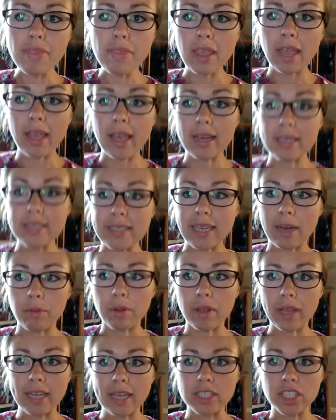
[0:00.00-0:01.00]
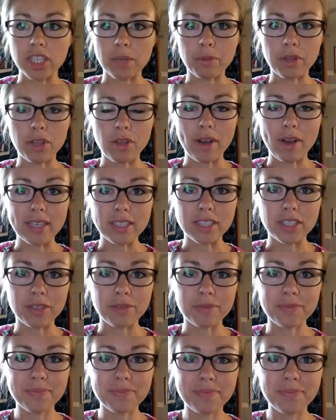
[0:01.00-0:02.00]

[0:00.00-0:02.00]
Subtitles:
And I will catch up with you guys soon.